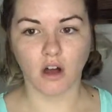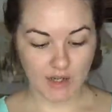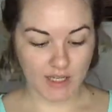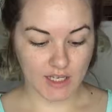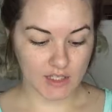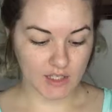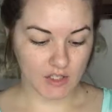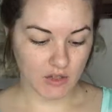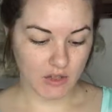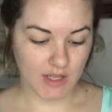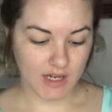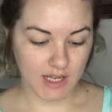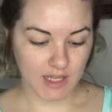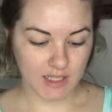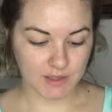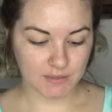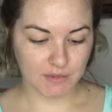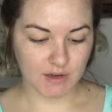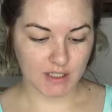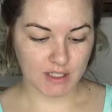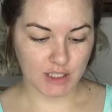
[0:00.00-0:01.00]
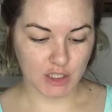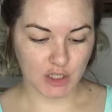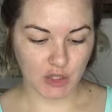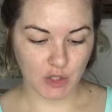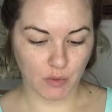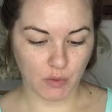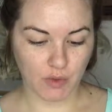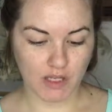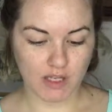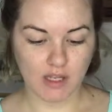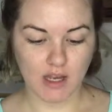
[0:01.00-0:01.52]
Okay, so the next product
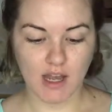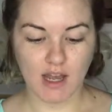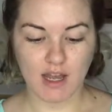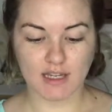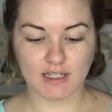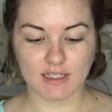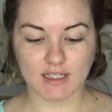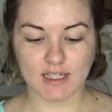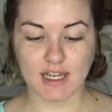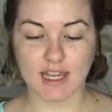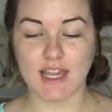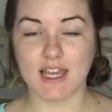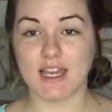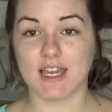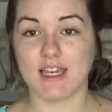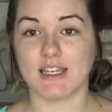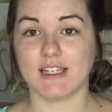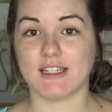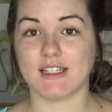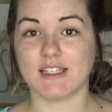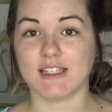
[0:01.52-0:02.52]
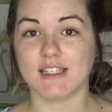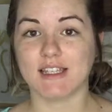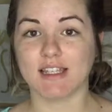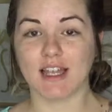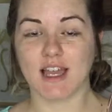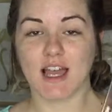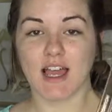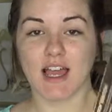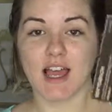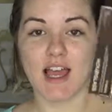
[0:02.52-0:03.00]
that we got is